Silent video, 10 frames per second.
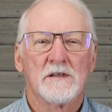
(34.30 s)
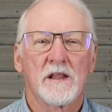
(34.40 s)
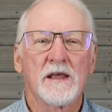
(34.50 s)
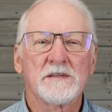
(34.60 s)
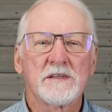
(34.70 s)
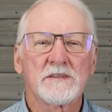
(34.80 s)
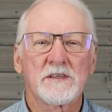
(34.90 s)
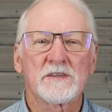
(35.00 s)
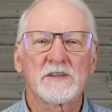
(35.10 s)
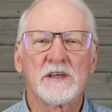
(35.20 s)
Lent is
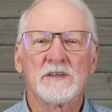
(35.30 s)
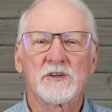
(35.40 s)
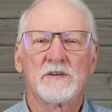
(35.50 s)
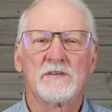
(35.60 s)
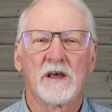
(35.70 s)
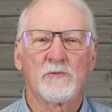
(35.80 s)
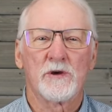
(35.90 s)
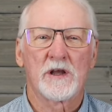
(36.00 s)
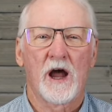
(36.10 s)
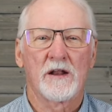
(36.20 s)
the season that
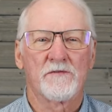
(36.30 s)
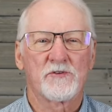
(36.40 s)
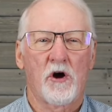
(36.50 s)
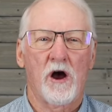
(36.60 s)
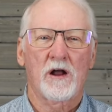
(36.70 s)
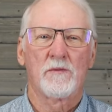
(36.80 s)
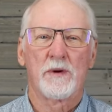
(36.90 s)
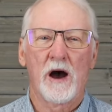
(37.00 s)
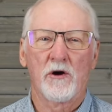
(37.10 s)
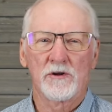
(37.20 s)
we kind of talk
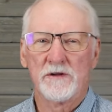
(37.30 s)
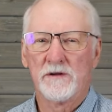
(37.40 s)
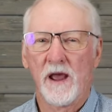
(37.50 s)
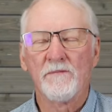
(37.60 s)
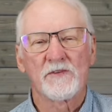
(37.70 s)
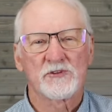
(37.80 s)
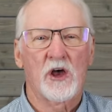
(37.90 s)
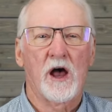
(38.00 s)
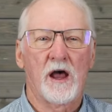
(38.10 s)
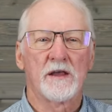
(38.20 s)
about and
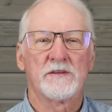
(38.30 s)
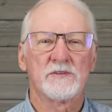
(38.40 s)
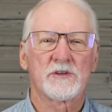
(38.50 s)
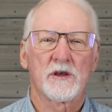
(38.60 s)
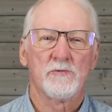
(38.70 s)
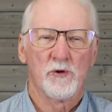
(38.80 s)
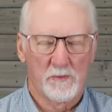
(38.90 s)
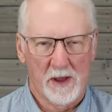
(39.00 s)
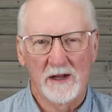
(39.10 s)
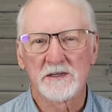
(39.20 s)
emphasize
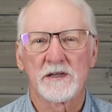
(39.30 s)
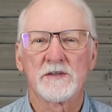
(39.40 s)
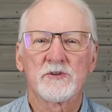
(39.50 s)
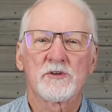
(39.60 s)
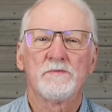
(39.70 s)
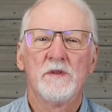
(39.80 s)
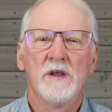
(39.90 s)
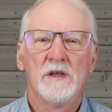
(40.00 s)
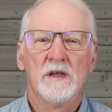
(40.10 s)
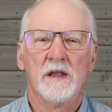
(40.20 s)
repentance
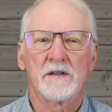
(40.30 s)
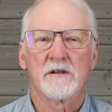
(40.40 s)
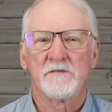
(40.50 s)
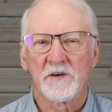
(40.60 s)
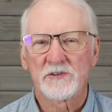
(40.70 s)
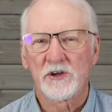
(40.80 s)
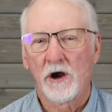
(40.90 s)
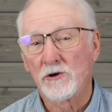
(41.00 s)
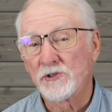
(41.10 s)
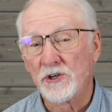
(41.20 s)
and confessing
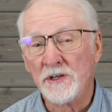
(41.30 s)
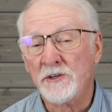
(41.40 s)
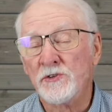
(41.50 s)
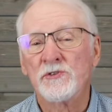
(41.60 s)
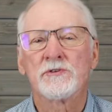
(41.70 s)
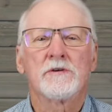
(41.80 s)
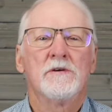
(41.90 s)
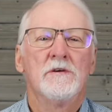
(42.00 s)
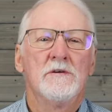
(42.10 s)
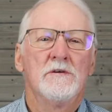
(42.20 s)
our sins
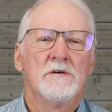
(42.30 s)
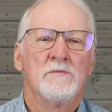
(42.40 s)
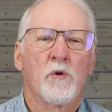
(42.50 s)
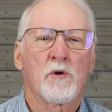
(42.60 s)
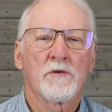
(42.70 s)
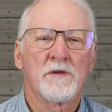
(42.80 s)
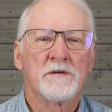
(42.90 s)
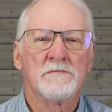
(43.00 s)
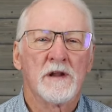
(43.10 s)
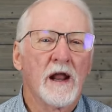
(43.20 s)
more
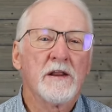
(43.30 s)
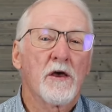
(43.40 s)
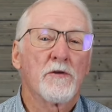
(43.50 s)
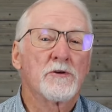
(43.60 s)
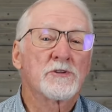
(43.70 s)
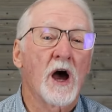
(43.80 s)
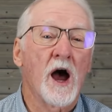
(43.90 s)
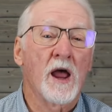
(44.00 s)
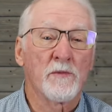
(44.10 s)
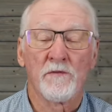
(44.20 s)
than any other
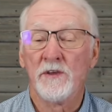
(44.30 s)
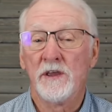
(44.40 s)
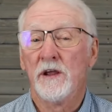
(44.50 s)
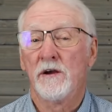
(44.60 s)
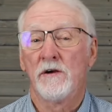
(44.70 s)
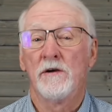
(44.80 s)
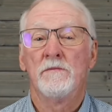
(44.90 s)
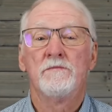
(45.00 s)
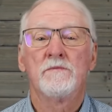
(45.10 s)
time of the year.